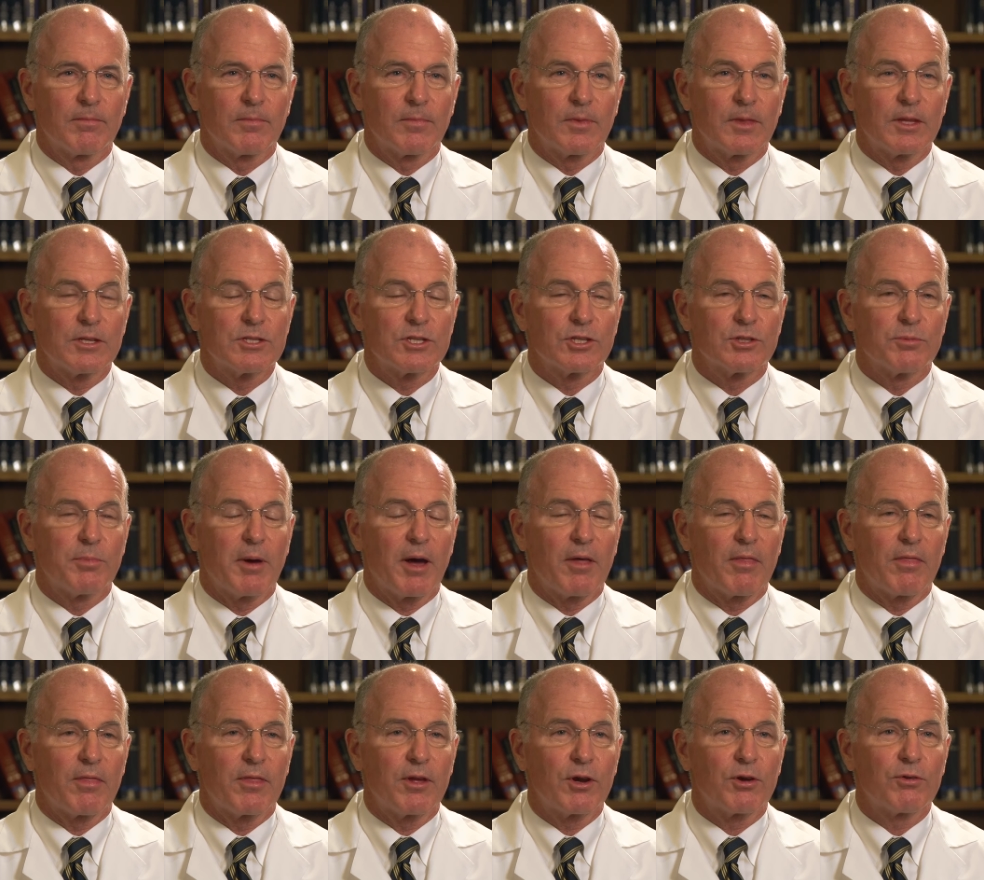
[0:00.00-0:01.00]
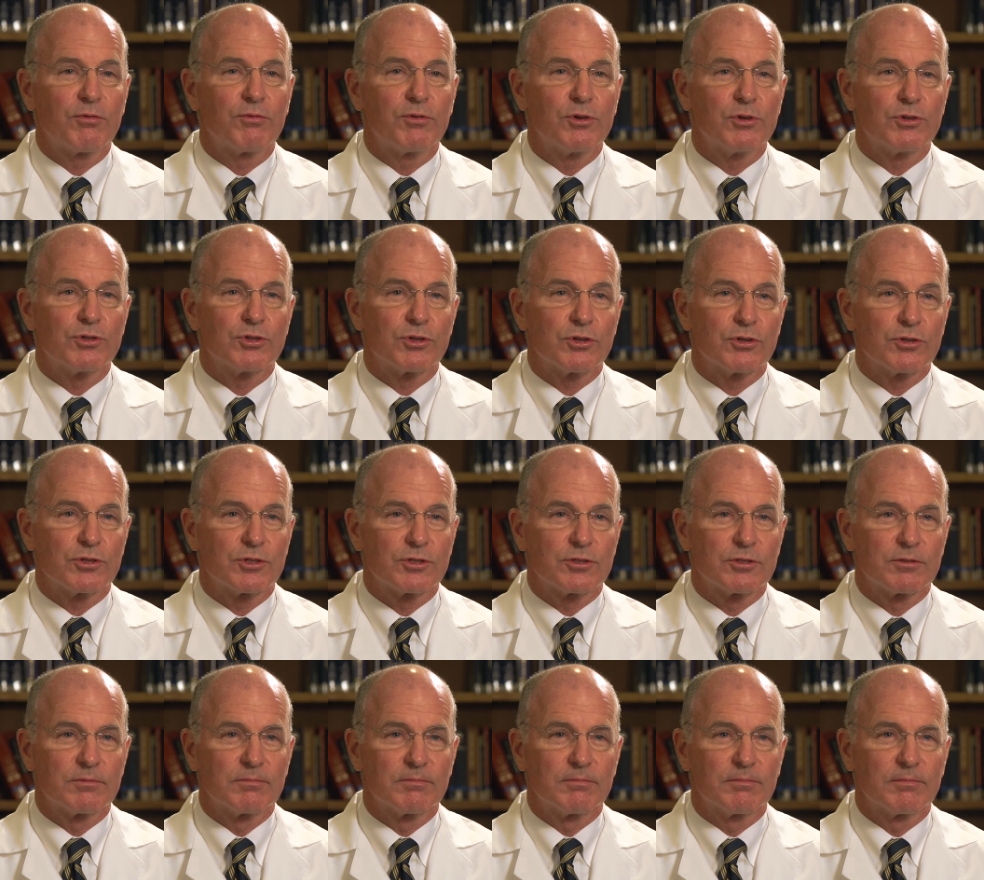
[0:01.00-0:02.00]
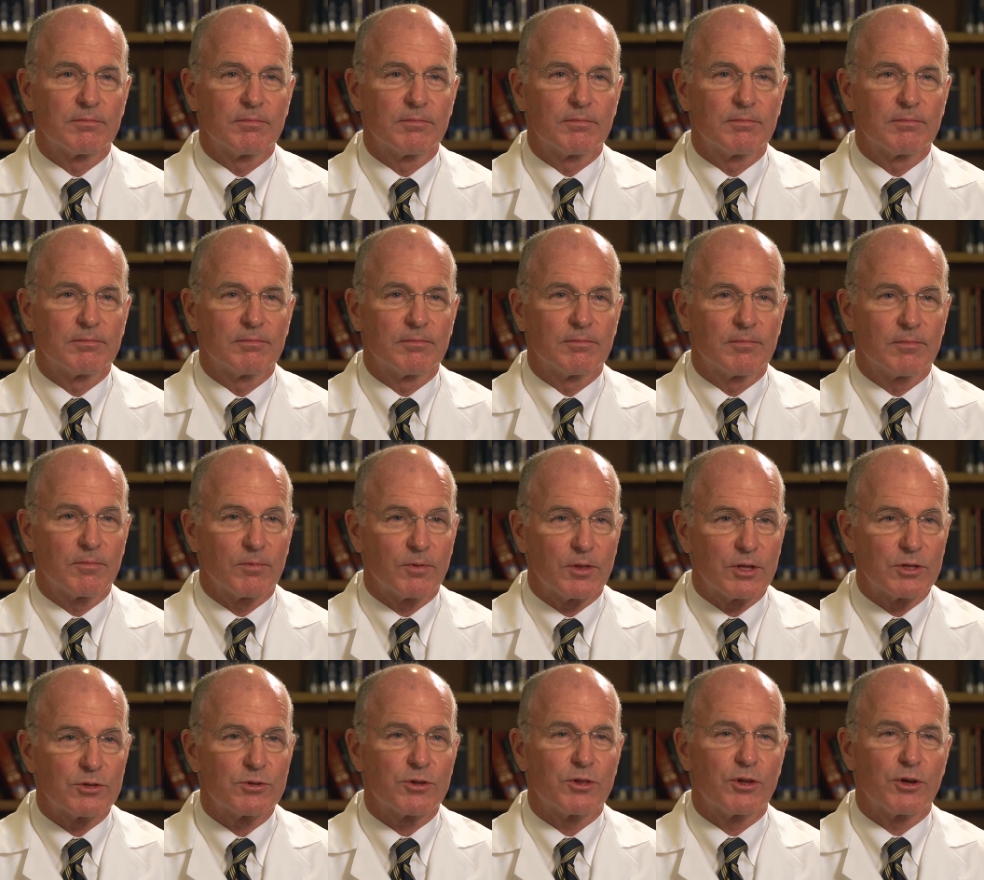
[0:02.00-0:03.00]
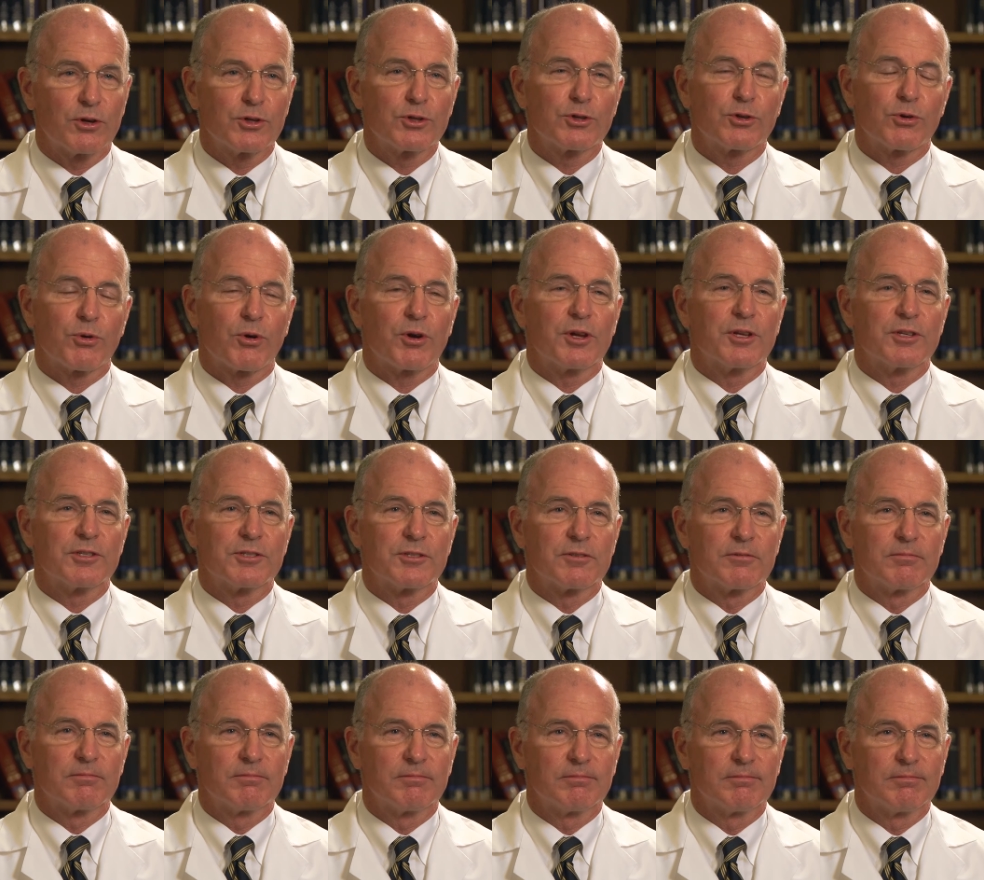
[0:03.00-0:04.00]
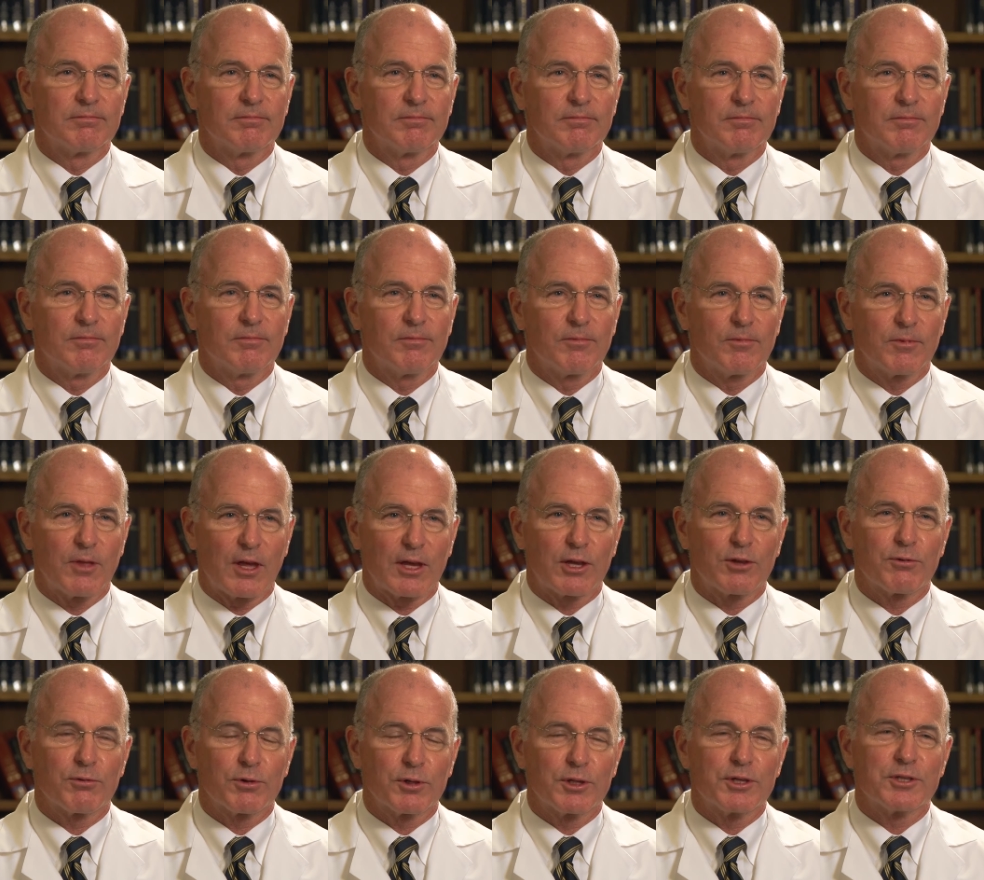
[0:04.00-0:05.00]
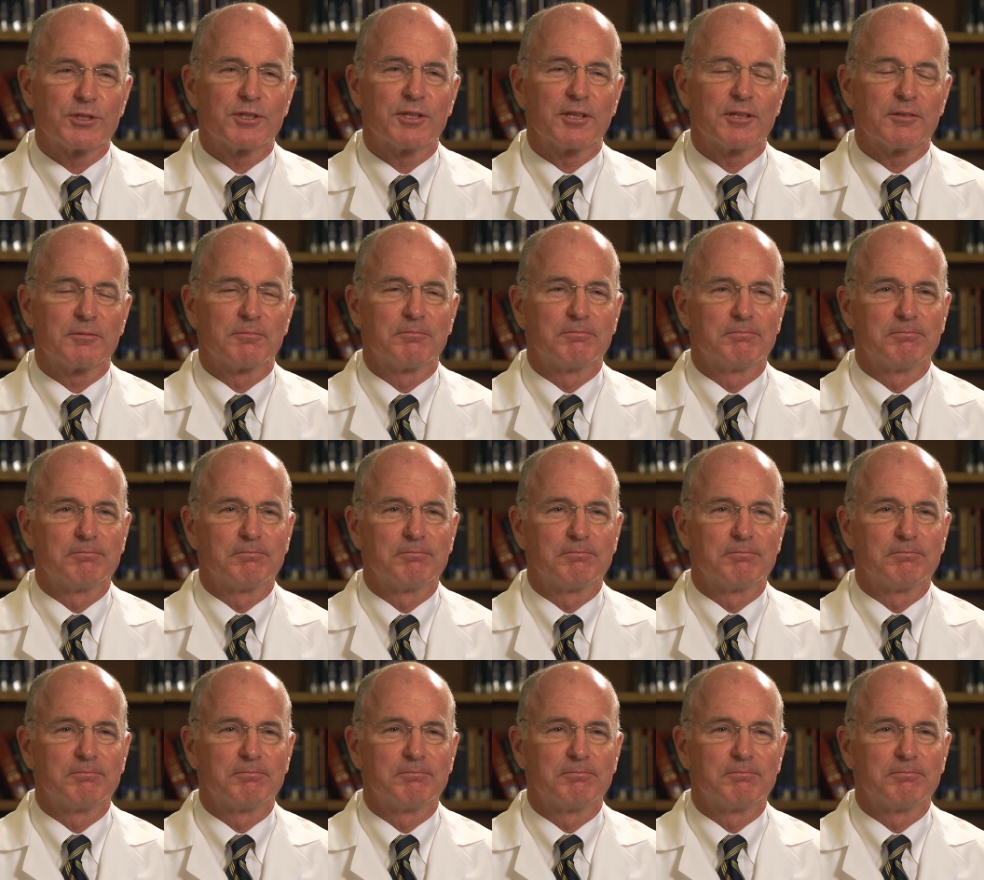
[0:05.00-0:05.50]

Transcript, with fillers: This is about their futures. These are their stories. Thank you for listening.